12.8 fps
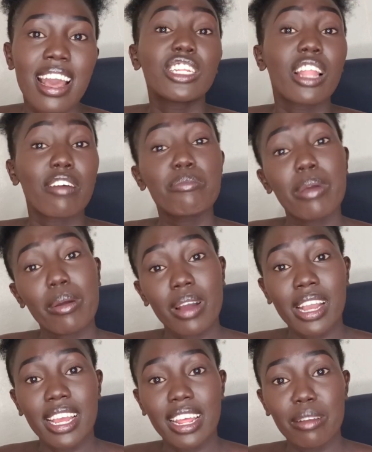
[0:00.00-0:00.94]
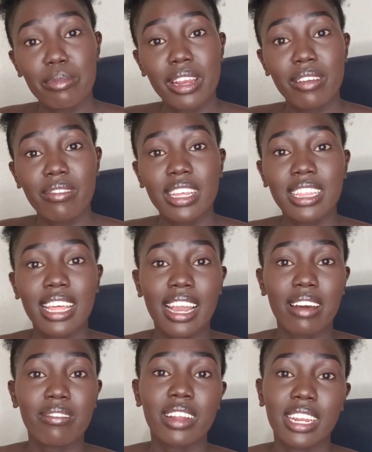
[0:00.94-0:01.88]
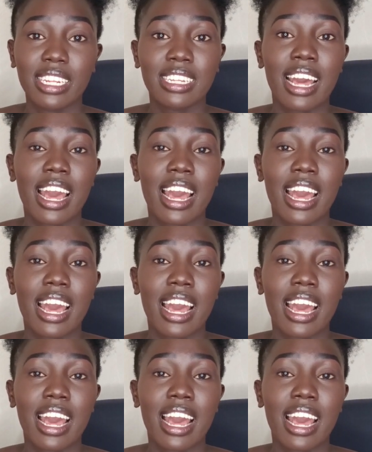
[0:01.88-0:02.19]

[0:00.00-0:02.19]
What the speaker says: She loved my work, and I'll be leaving the cover letter